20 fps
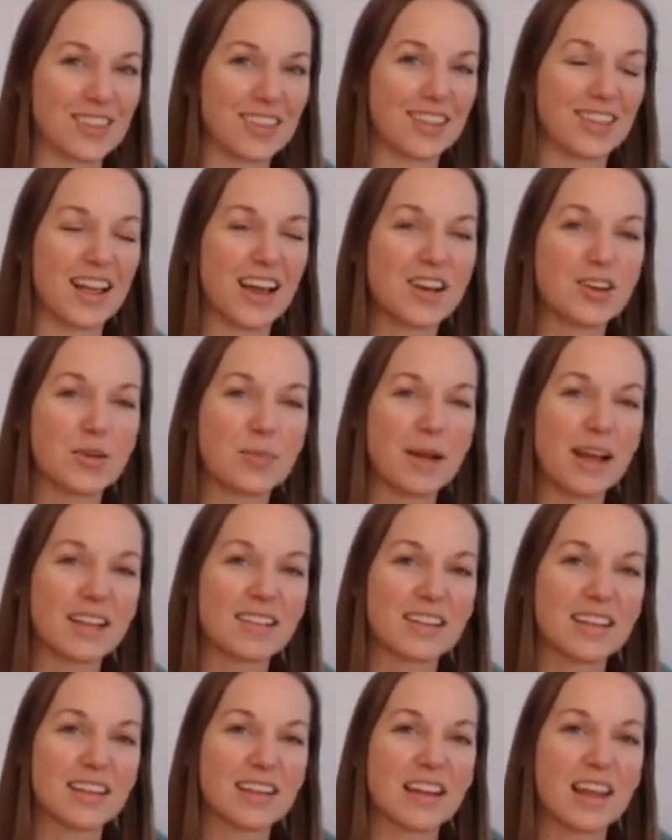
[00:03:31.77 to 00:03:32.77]
laundry
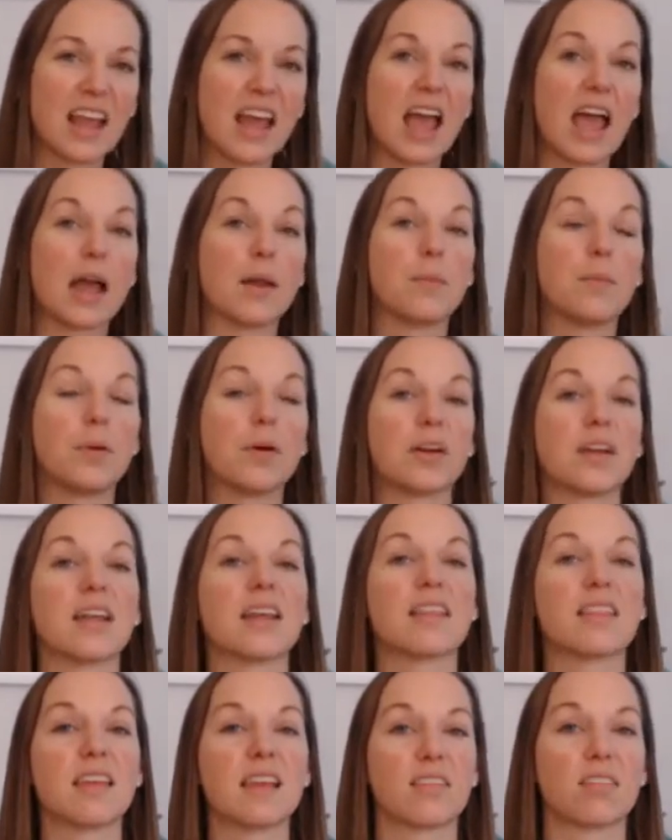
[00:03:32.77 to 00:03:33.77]
basket? And putting
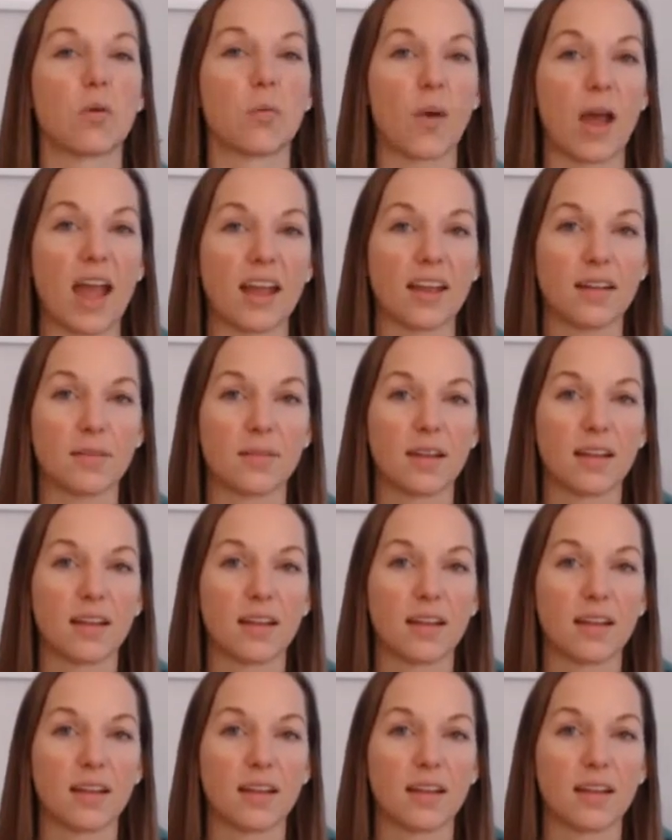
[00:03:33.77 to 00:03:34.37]
things away.